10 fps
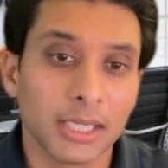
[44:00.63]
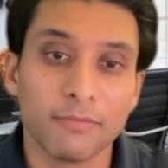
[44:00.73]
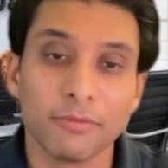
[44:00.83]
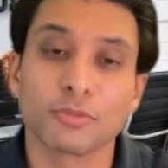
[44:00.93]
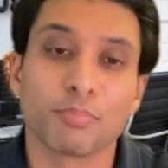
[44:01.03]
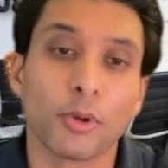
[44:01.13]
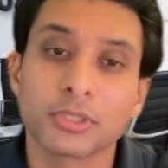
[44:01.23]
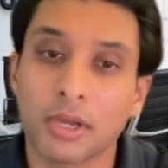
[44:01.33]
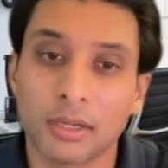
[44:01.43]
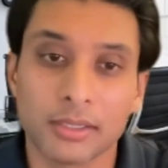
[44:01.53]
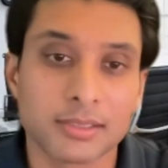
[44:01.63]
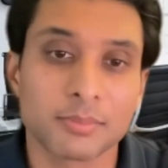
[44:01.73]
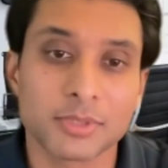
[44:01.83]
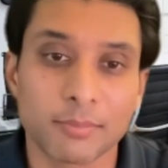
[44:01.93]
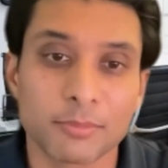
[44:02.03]
Even those bolt-ons
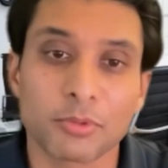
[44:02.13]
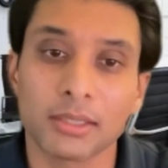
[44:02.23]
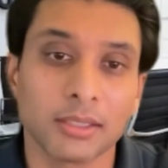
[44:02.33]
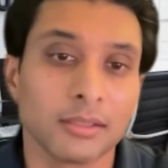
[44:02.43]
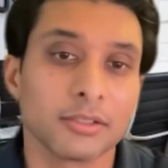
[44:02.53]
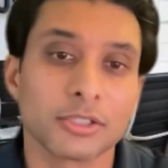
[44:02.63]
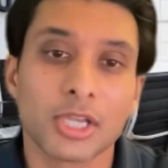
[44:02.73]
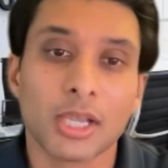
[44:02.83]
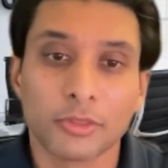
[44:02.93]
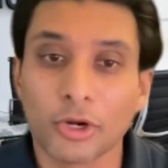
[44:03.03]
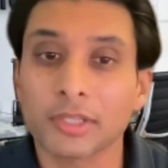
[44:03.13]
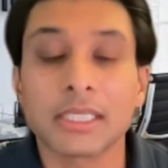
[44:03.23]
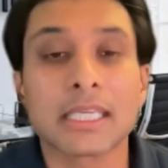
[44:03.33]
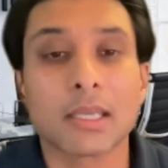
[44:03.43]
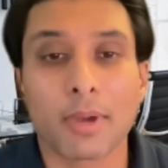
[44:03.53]
sometimes, right, they're not
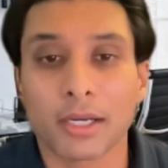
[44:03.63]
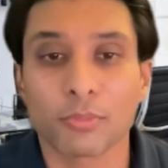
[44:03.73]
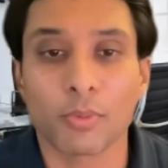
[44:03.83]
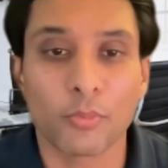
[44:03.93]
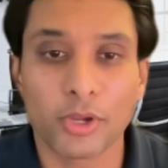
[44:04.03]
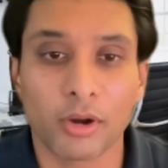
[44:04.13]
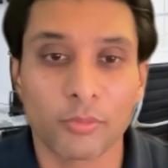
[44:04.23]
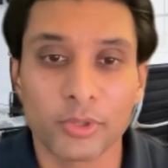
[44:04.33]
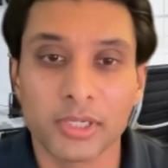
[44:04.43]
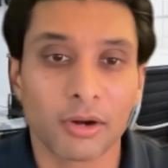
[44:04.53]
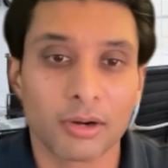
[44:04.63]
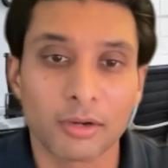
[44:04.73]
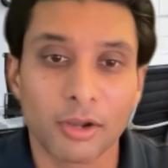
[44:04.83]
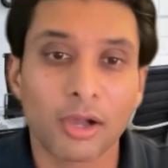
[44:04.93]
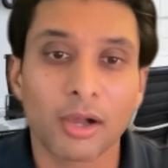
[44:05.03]
thinking about it the way we are. We
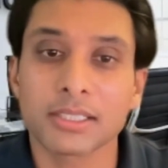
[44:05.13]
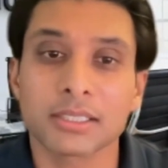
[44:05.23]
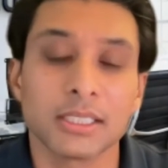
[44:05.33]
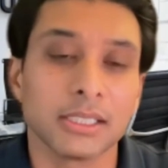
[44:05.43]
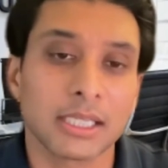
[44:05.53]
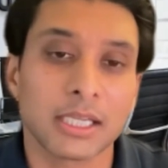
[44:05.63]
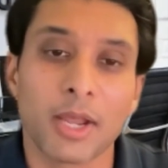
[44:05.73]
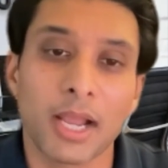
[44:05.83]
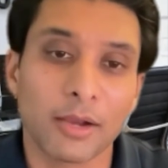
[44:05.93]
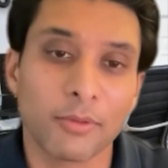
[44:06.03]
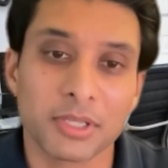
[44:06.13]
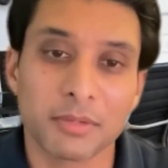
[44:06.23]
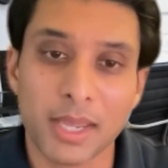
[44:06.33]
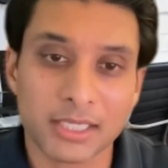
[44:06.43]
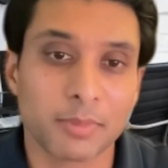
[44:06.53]
are constantly thinking about how we can
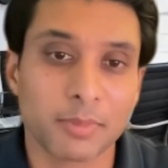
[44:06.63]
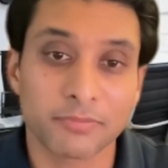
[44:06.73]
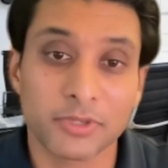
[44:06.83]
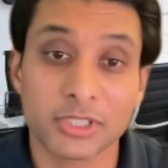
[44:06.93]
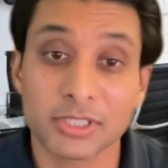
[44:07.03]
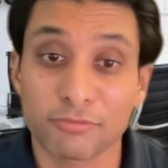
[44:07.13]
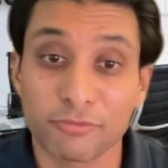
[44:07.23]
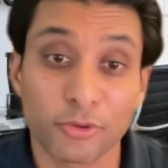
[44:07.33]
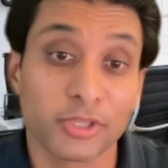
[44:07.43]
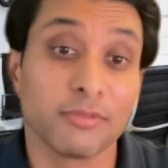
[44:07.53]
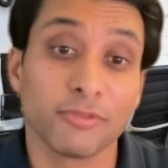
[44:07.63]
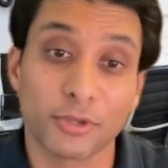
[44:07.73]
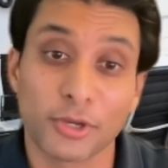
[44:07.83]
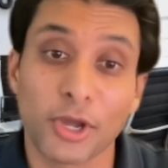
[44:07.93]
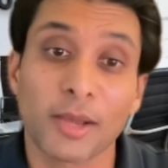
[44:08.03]
maximize efficiency for the
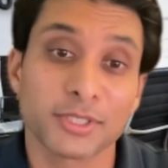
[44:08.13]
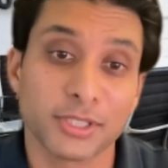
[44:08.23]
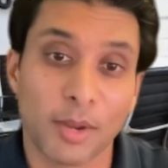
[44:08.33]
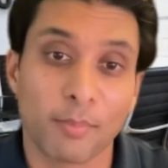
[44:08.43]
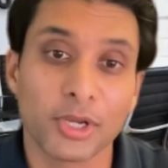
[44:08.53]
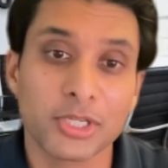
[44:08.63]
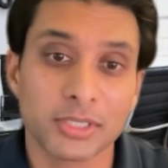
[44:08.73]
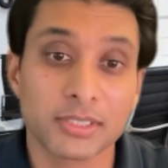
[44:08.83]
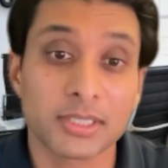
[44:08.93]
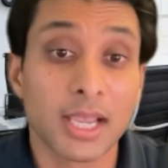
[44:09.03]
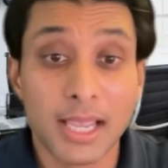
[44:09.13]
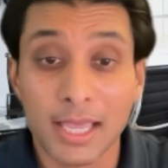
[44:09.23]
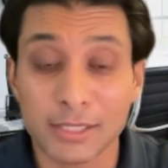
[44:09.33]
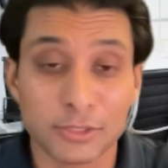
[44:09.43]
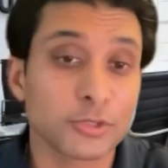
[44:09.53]
field ops and the operations.
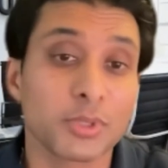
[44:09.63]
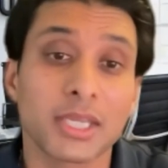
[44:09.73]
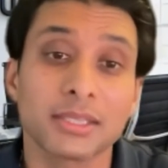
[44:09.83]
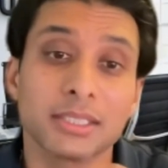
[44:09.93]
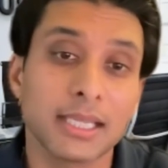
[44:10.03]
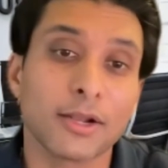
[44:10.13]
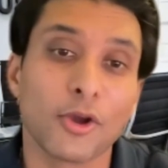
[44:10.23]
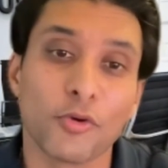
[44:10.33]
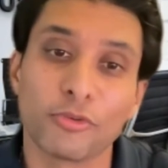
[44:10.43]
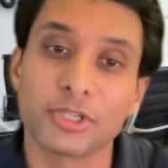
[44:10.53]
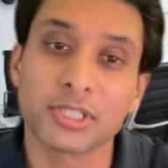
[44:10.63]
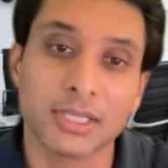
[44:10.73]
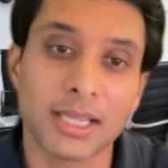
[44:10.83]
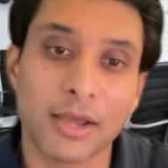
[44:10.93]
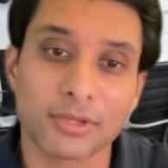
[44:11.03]
And as long as we can get the data over to
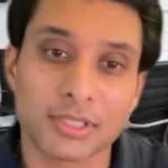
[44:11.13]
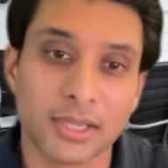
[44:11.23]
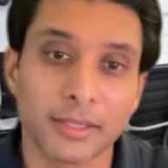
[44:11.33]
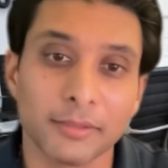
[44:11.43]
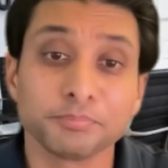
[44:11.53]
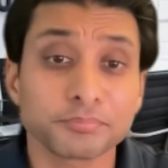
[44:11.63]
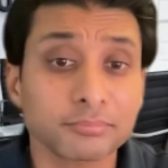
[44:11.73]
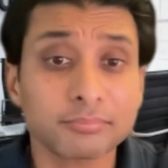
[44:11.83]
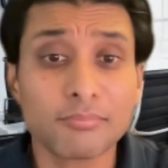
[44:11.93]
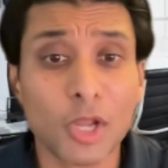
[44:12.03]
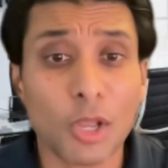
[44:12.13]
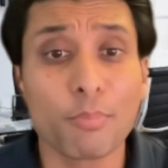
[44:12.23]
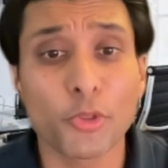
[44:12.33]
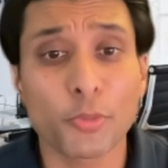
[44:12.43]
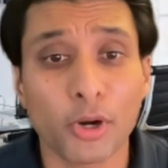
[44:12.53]
the accounting side,
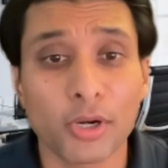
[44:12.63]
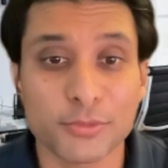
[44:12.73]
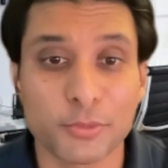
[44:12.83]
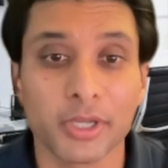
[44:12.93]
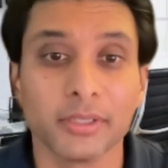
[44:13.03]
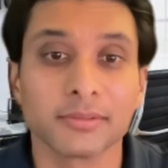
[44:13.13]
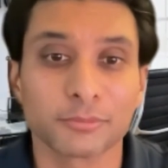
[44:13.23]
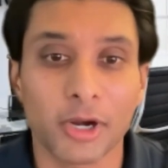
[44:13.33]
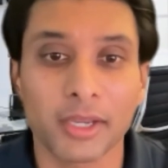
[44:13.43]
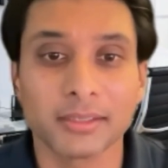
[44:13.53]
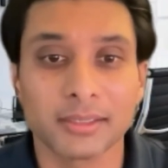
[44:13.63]
both parties win, right?